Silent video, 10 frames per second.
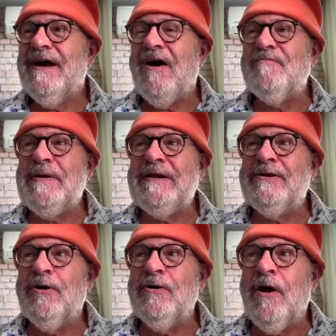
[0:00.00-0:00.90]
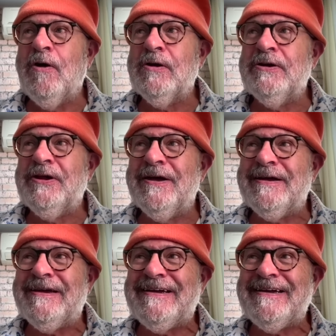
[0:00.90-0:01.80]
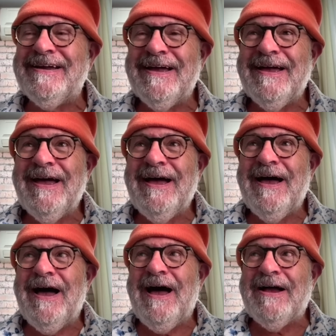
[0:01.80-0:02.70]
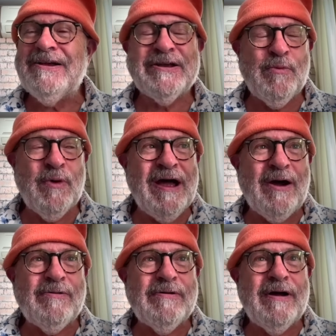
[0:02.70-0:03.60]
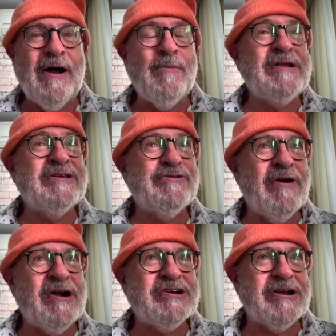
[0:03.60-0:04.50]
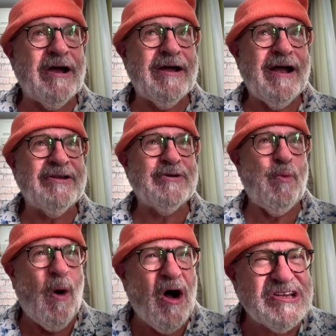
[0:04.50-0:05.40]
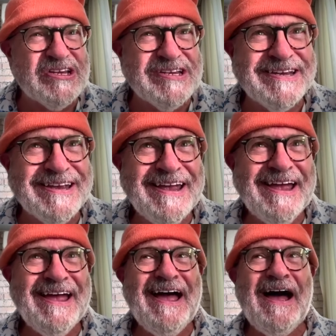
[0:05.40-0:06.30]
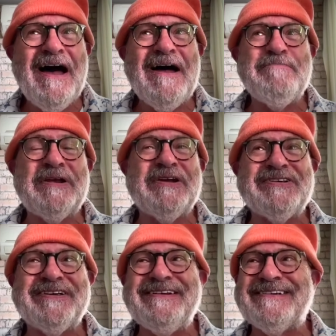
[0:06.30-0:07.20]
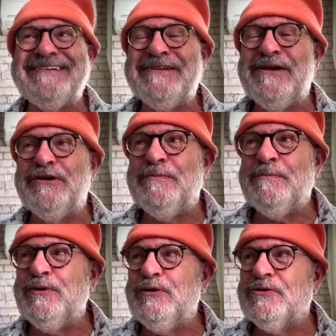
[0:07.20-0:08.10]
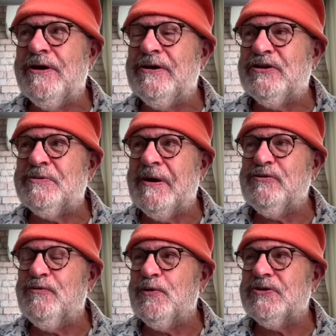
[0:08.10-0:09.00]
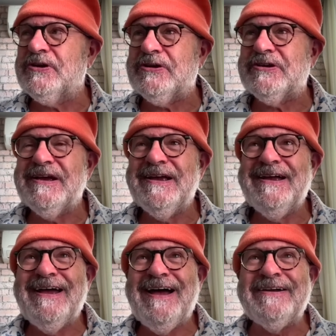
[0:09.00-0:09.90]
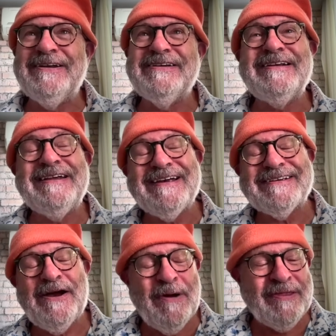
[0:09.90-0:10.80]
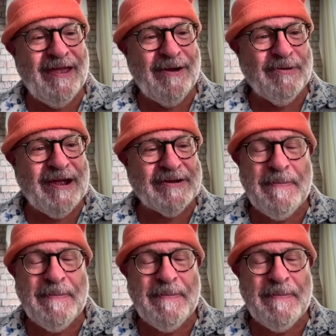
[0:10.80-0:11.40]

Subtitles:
I've been on holiday. And I said, where? I went to Russia. I said, what? because he's in the Ukrainian Special Forces. And he said, yes, I went there without a